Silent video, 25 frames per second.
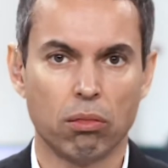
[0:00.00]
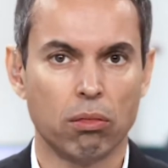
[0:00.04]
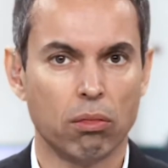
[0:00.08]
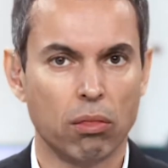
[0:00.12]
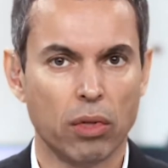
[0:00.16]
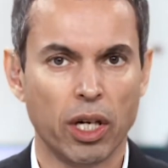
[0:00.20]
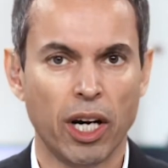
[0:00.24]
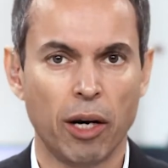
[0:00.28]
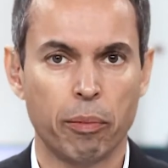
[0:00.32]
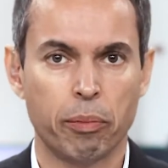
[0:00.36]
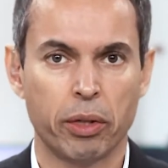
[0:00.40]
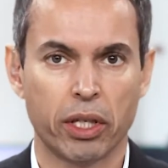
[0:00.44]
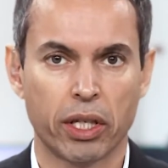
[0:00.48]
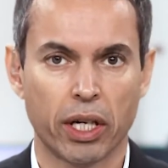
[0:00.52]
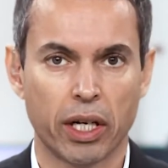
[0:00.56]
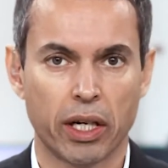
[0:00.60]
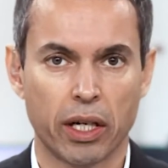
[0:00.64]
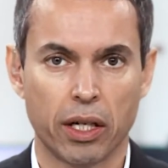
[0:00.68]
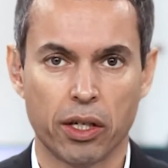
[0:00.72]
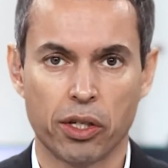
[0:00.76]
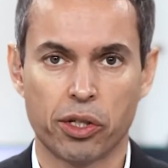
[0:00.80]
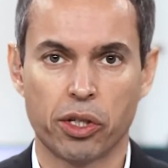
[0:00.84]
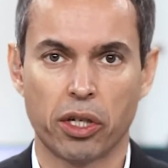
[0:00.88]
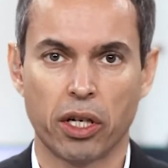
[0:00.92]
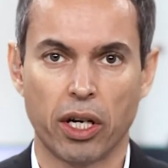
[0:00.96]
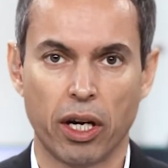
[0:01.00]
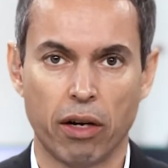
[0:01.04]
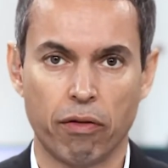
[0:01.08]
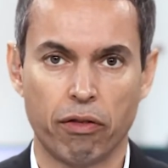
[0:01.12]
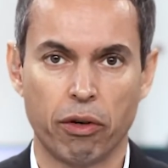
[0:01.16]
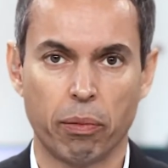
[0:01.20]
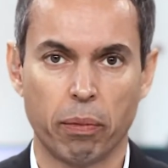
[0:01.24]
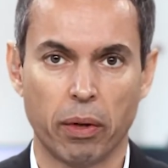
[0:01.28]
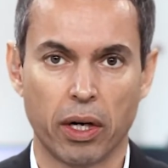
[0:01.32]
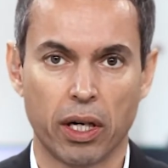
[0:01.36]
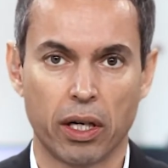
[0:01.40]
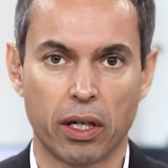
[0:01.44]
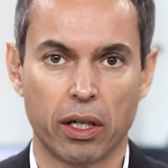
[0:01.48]
happy days,
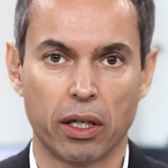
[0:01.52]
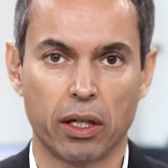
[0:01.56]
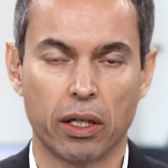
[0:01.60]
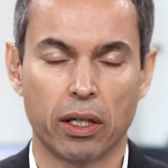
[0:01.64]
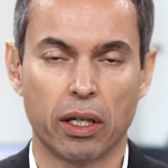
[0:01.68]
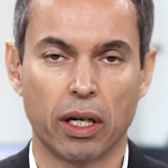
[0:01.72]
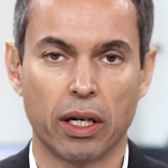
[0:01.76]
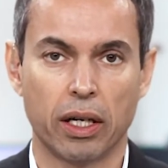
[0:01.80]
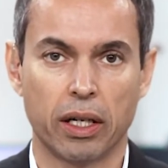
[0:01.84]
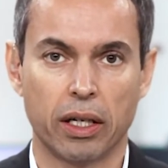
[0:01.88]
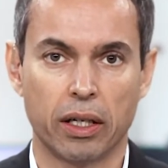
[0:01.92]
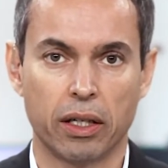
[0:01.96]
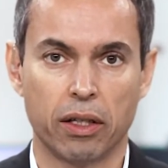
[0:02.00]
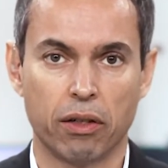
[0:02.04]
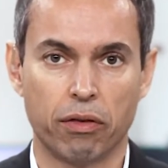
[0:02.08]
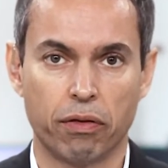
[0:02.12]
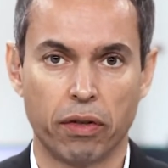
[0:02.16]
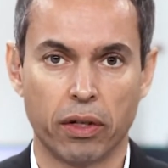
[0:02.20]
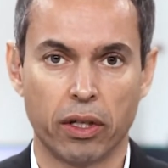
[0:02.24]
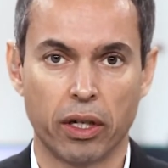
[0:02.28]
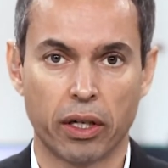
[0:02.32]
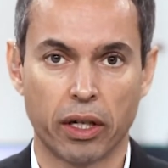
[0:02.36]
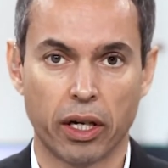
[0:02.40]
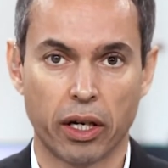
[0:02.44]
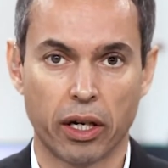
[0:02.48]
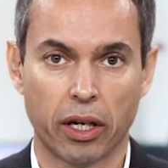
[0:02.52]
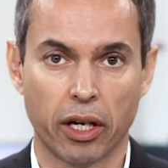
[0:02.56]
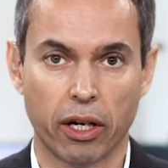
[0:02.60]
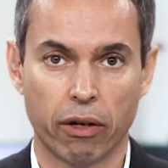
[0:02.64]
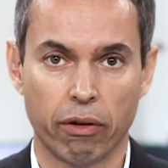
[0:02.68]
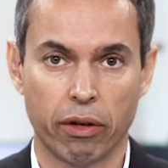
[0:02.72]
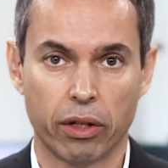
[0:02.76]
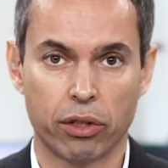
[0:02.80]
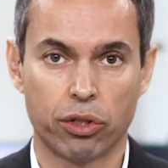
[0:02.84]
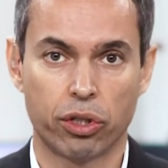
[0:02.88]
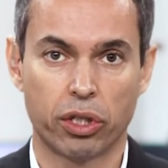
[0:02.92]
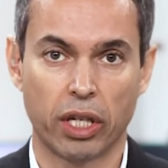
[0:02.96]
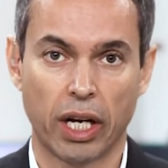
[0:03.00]
everybody feeling
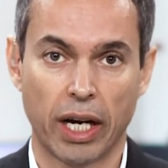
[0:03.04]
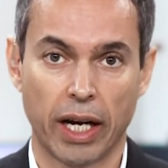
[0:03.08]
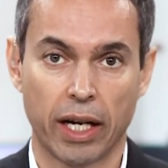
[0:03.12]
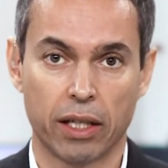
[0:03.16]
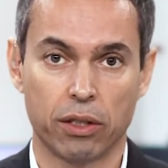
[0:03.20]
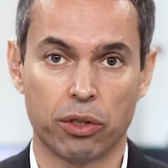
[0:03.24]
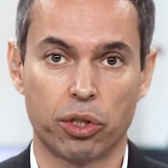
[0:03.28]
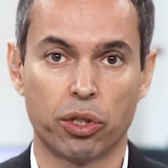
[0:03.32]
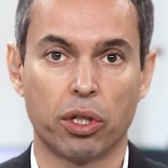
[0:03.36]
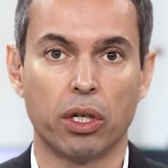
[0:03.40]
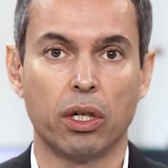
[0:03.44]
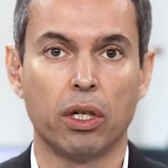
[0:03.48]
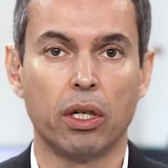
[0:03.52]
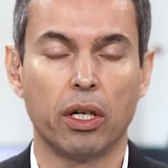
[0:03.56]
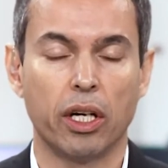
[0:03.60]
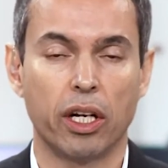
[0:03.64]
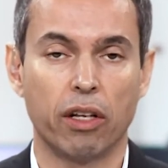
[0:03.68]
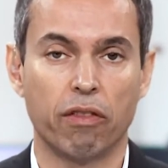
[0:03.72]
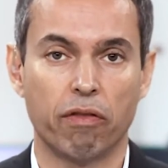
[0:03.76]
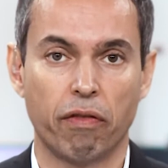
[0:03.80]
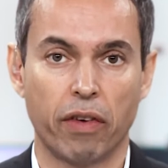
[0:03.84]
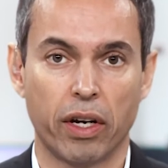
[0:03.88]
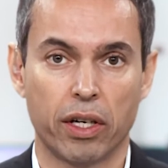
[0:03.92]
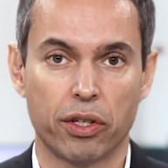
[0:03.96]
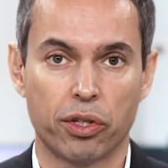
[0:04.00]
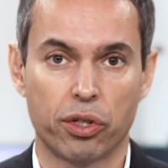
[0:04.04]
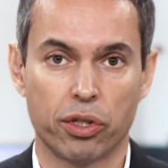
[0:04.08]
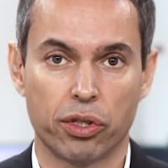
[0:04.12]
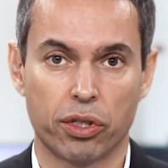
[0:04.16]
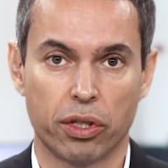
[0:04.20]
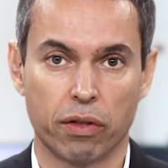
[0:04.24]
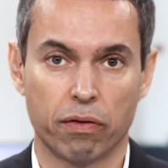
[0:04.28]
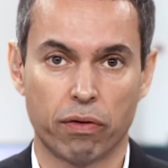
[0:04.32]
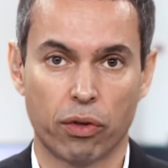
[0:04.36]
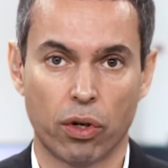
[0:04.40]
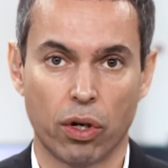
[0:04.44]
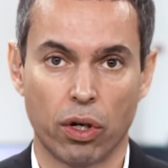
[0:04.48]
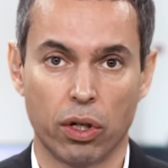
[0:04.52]
encouraged, and investors
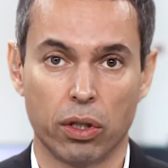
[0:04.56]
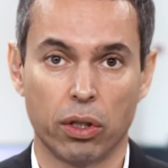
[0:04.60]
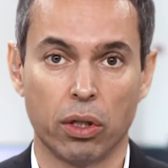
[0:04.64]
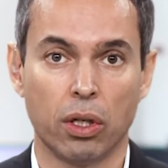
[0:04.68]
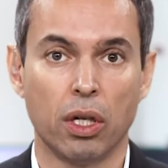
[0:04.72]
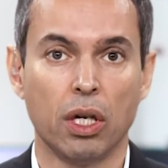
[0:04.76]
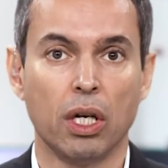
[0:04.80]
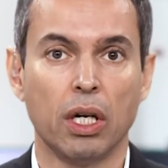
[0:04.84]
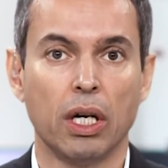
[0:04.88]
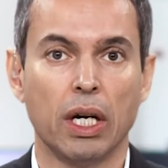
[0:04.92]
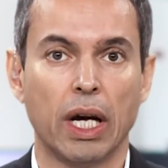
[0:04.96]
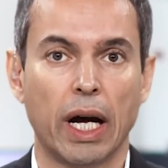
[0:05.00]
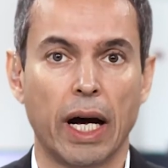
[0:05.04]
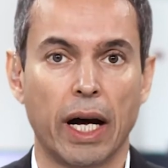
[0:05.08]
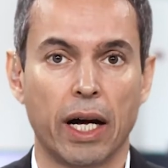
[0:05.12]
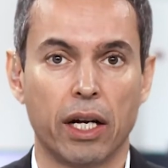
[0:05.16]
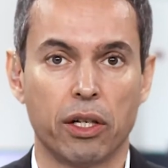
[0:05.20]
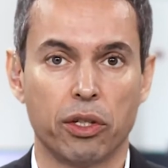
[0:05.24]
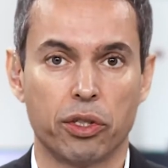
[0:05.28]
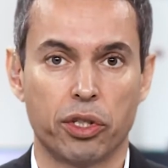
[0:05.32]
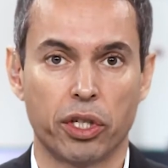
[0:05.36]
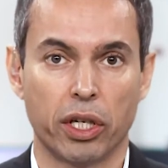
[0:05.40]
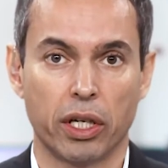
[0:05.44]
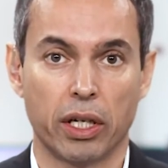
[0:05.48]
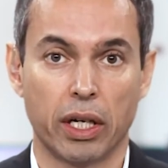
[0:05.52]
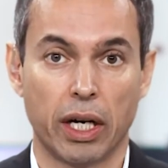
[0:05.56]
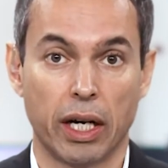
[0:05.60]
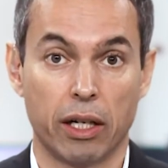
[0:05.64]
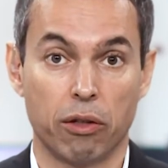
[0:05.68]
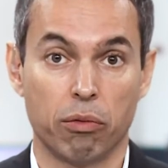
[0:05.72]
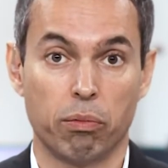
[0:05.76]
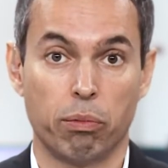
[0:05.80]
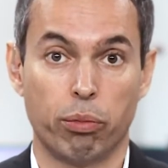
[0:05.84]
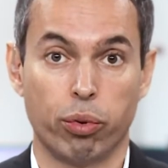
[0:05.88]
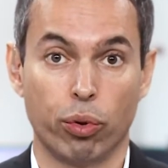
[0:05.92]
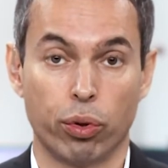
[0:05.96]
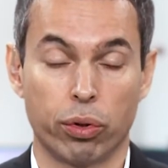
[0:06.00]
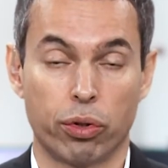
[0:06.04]
have gone
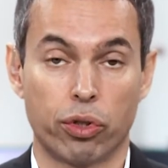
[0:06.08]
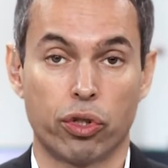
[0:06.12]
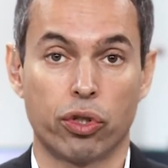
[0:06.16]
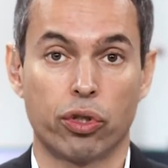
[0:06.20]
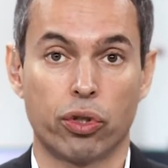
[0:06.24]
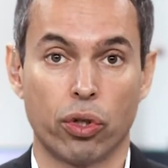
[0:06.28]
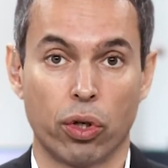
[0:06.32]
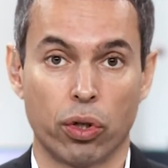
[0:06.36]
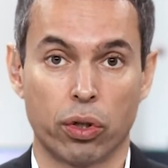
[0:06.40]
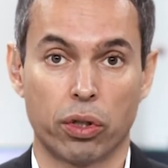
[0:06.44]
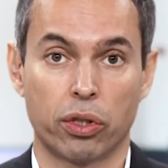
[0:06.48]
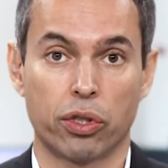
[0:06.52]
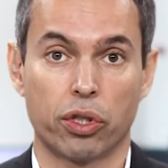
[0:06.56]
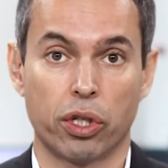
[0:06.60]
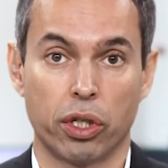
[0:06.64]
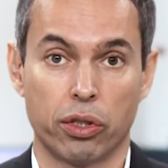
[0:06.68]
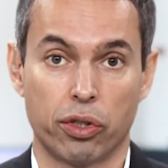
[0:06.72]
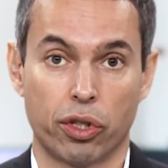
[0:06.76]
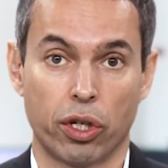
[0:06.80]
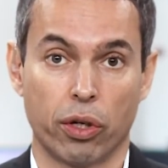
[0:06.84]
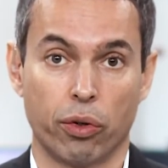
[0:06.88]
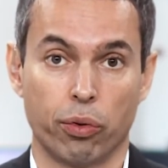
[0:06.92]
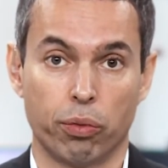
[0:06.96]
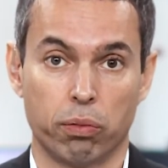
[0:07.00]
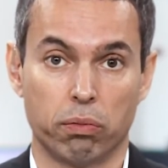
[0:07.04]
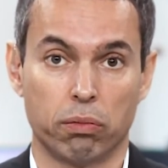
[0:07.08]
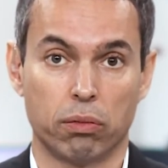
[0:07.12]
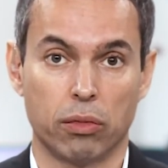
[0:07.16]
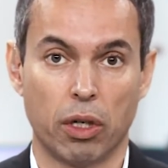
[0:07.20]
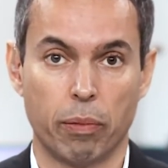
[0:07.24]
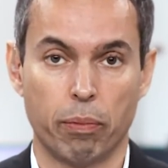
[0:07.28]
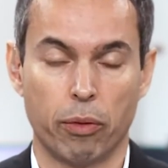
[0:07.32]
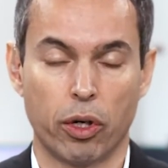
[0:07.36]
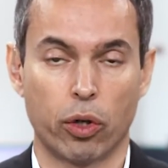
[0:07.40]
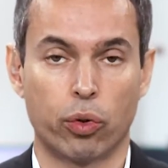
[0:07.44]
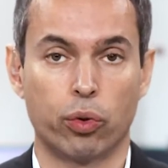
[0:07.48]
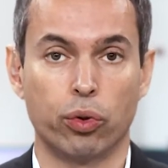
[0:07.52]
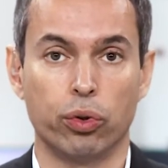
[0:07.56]
and bought stocks. So
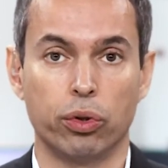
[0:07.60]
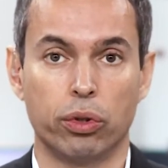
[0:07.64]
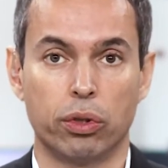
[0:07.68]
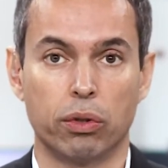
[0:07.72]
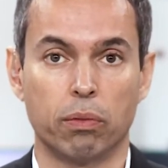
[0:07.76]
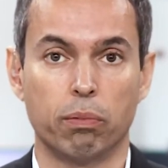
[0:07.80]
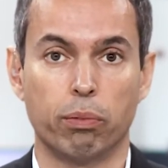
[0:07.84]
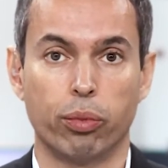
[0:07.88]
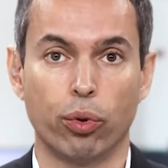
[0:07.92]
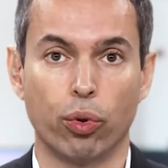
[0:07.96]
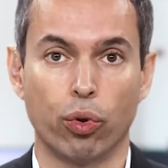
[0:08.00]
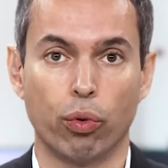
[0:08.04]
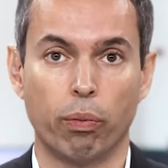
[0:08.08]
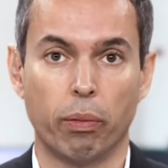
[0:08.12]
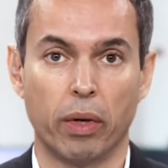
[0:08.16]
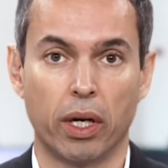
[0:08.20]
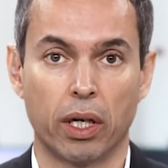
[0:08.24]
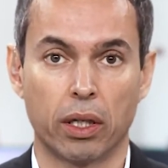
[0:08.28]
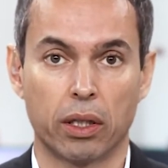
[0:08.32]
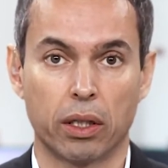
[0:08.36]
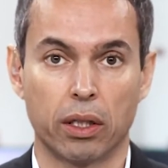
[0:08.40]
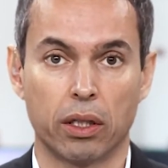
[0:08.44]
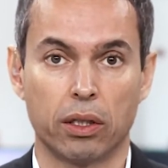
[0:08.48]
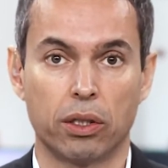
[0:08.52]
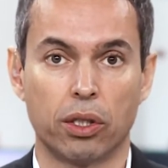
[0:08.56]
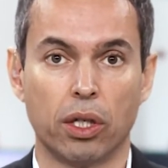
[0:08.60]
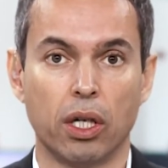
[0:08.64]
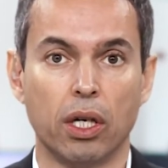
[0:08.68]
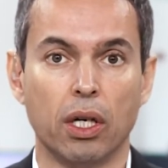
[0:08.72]
good bull market